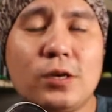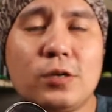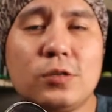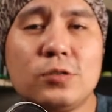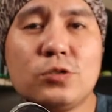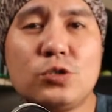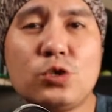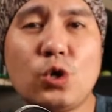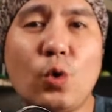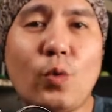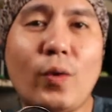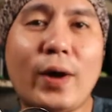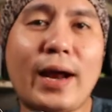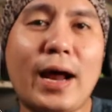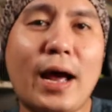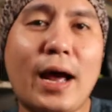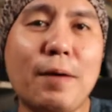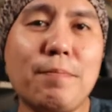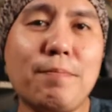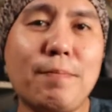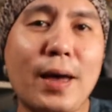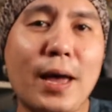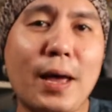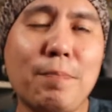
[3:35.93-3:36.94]
So what I
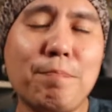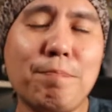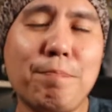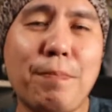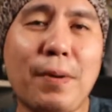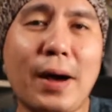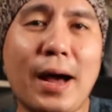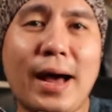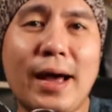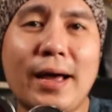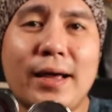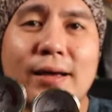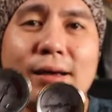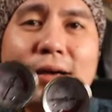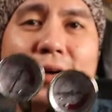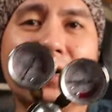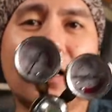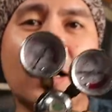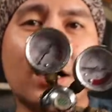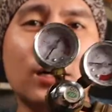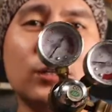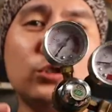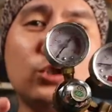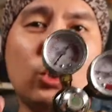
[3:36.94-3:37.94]
meant by
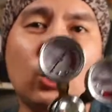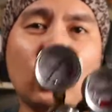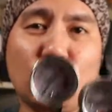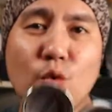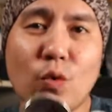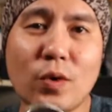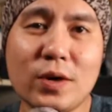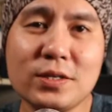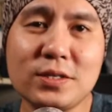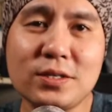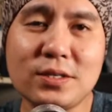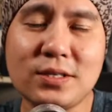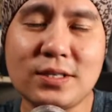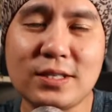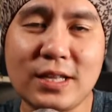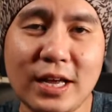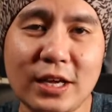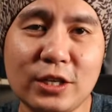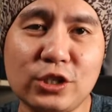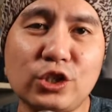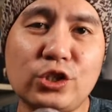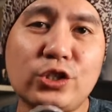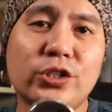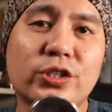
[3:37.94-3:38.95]
a dual
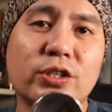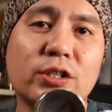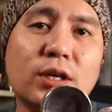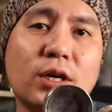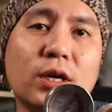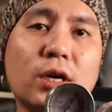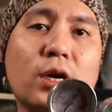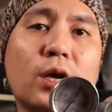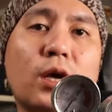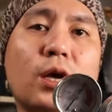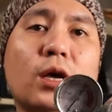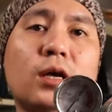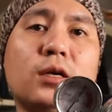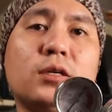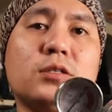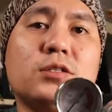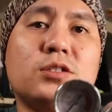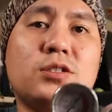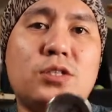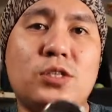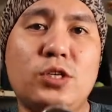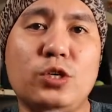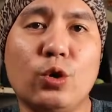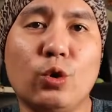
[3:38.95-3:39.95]
stage
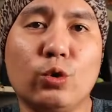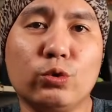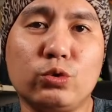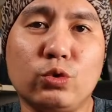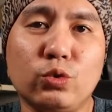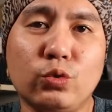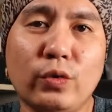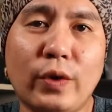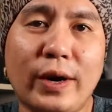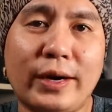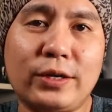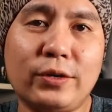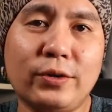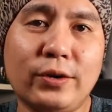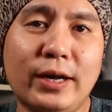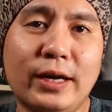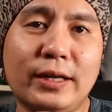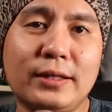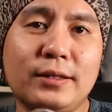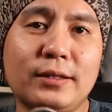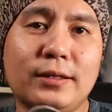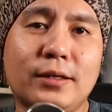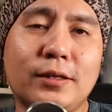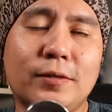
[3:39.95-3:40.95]
CO2
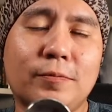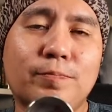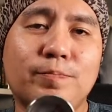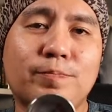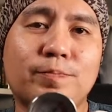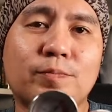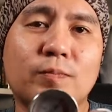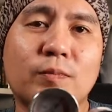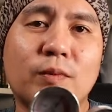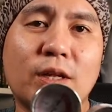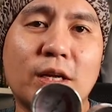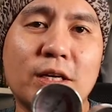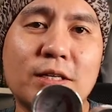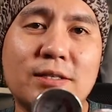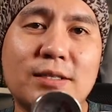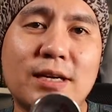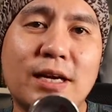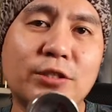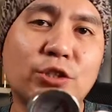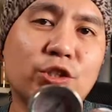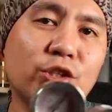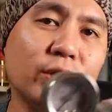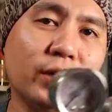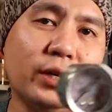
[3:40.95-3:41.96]
regulator,
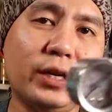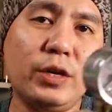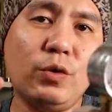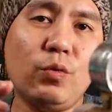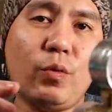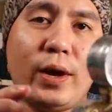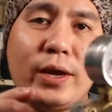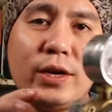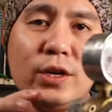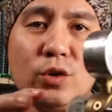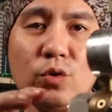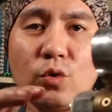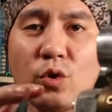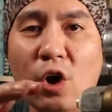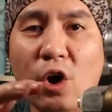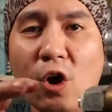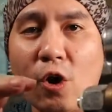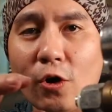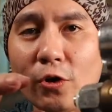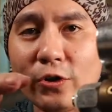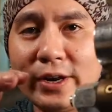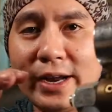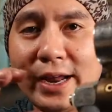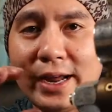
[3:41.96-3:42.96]
essentially when you
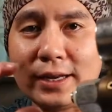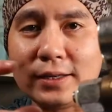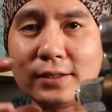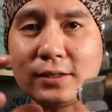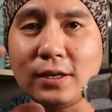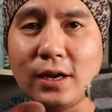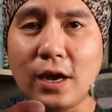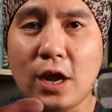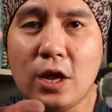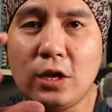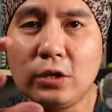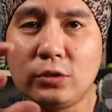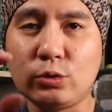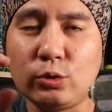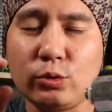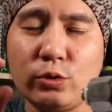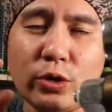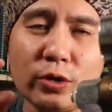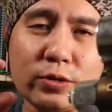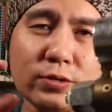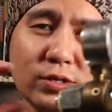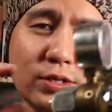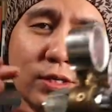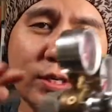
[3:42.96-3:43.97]
connect to
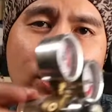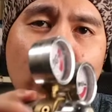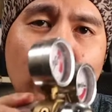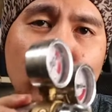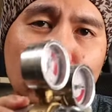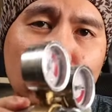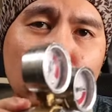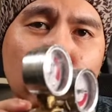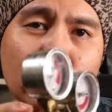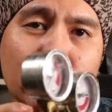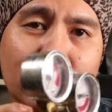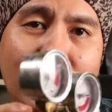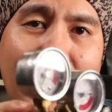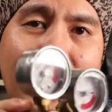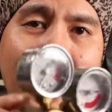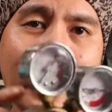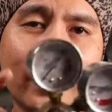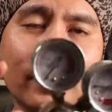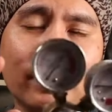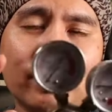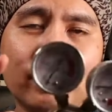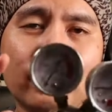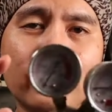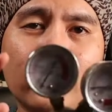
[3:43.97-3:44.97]
your CO2
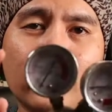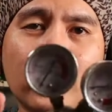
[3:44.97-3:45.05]
tank,